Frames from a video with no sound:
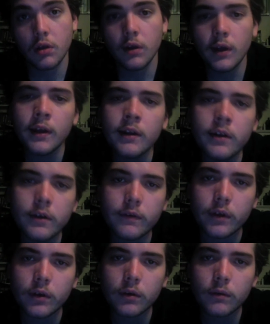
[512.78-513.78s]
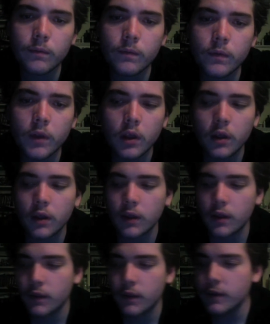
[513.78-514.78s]
an interview.
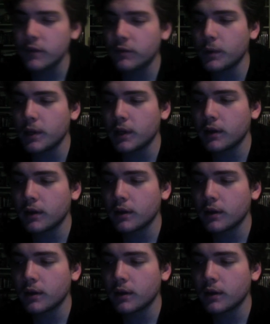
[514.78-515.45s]
This week,